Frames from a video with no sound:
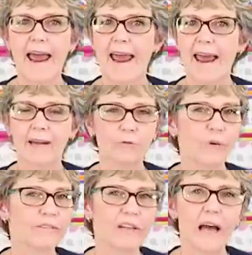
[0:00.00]
And
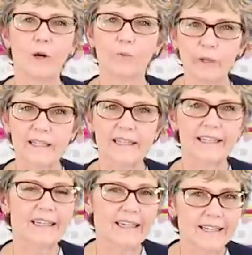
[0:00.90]
we've got a
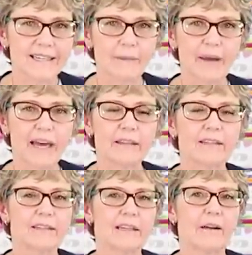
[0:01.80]
really easy
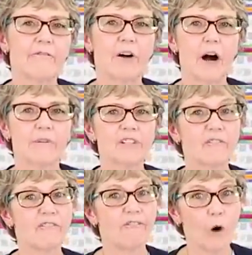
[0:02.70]
method that involves
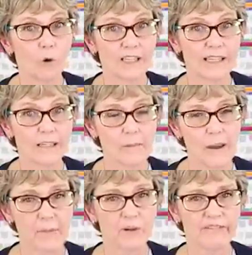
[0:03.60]
folding the
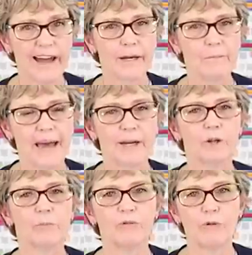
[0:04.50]
paper fat
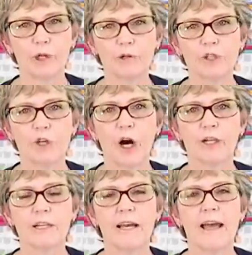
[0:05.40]
pattern before you
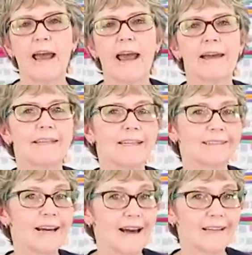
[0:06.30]
start, and then
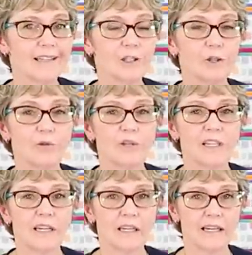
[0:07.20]
cutting
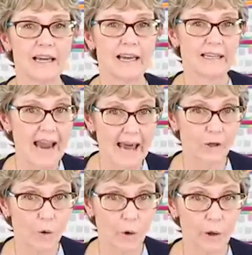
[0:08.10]
using an add
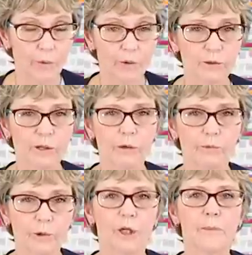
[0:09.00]
a quarter
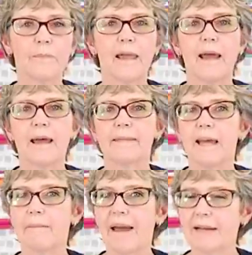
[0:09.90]
ruler.
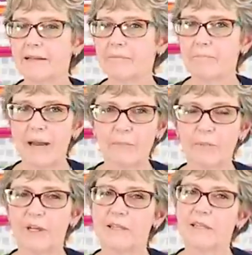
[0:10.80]
That makes
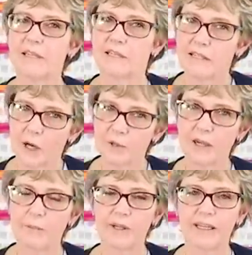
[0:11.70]
paper piecing so
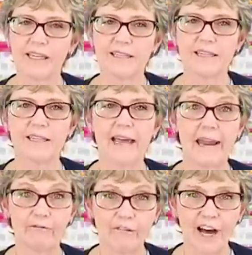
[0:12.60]
simple and easy
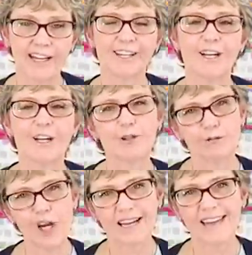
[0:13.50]
and fun. So
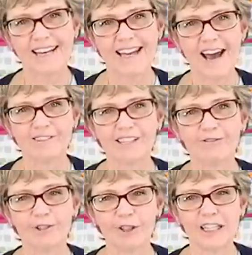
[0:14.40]
check that out
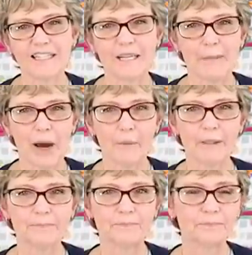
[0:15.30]
if you need some help.
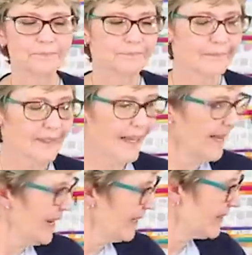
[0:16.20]

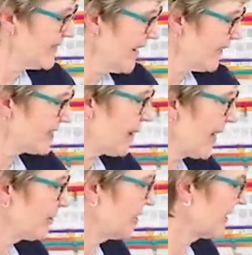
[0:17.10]
The next pattern that